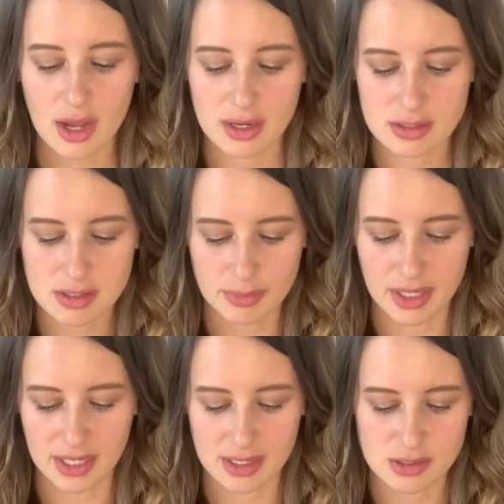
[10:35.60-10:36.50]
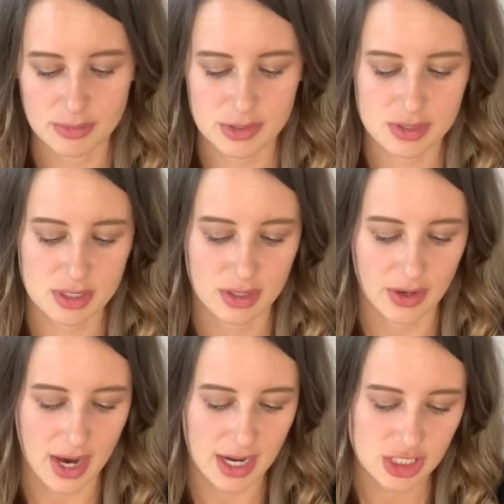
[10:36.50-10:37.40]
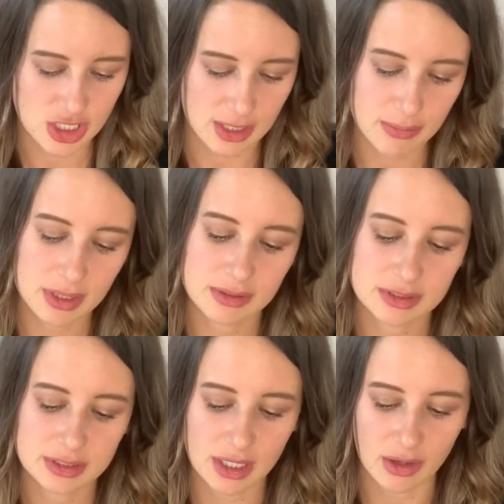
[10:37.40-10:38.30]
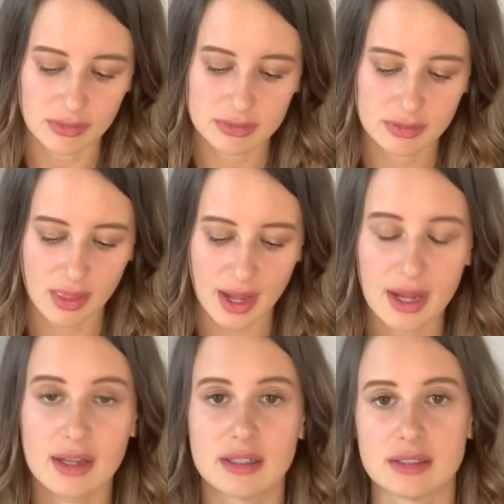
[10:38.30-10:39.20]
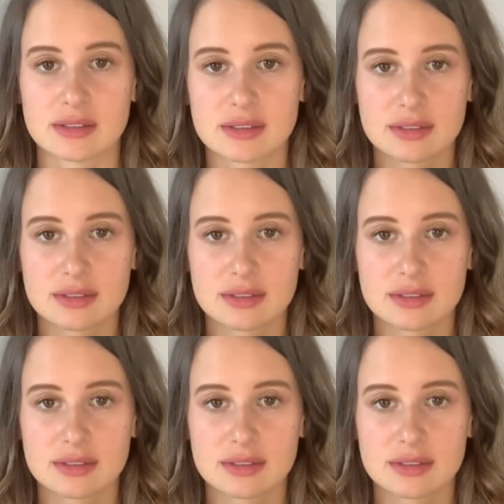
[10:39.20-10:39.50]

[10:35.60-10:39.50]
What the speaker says: similar, I guess, almost to her eye shape. So that is